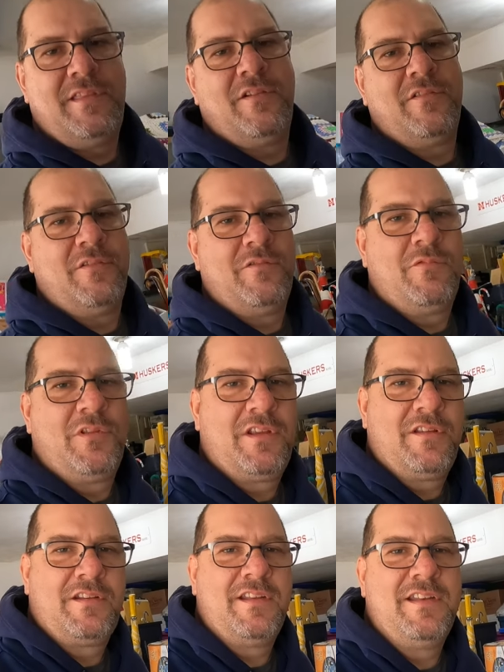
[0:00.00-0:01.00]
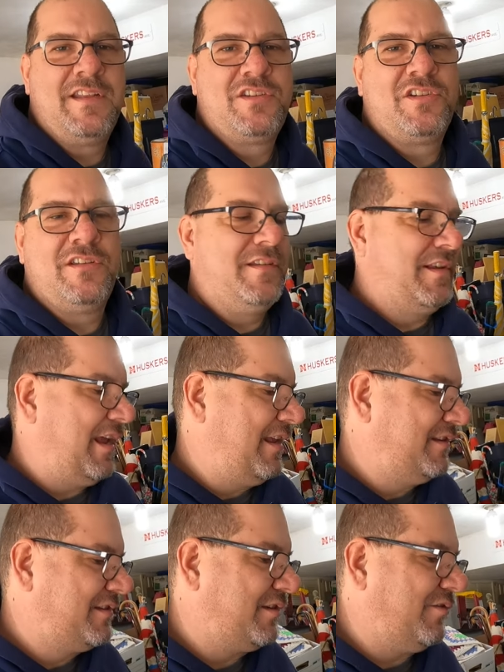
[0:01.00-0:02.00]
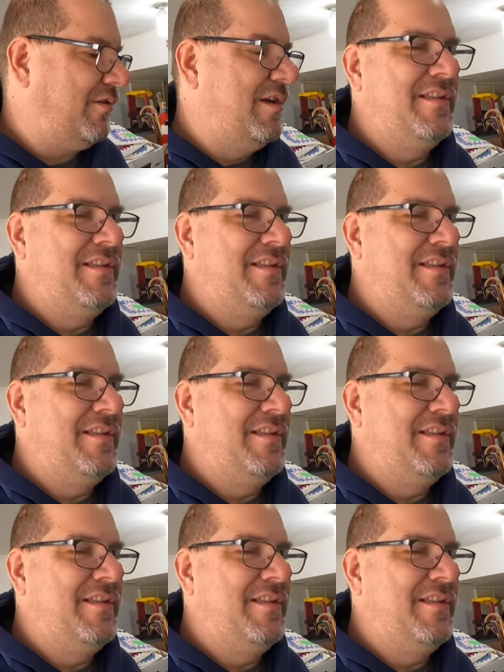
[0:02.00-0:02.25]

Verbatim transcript: are in there. They're in really good condition, and so